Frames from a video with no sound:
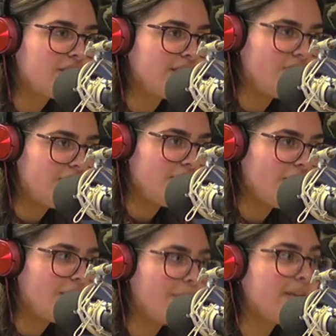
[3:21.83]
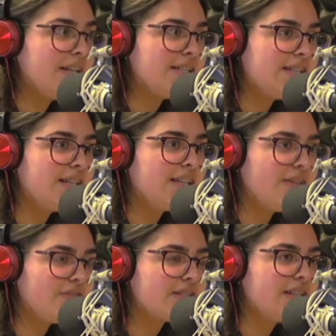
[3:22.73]
the video. I mean, it did
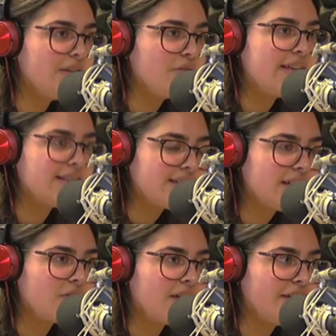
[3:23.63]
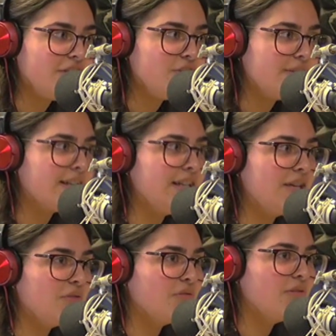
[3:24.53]
give us a little insight on how you do it and a
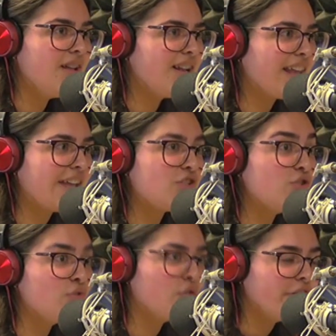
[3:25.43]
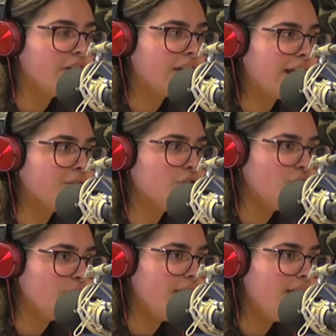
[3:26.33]
little like mm. tutorial on how to
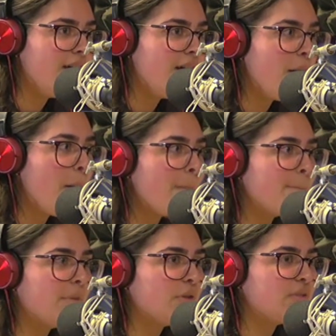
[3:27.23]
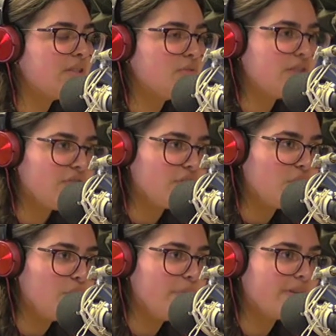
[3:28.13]
do it. But it was still
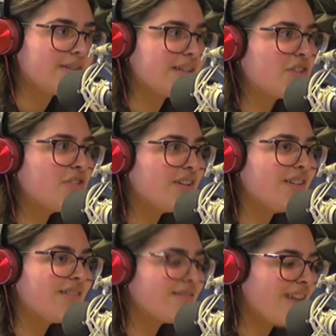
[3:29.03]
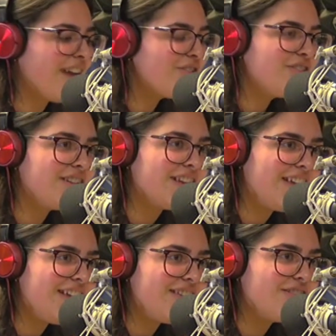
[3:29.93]
difficult because I couldn't I couldn't
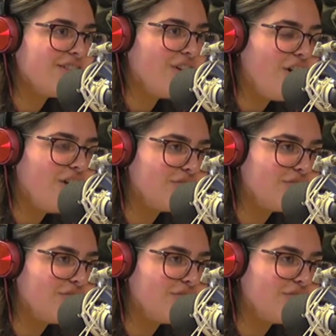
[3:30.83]
hear the heart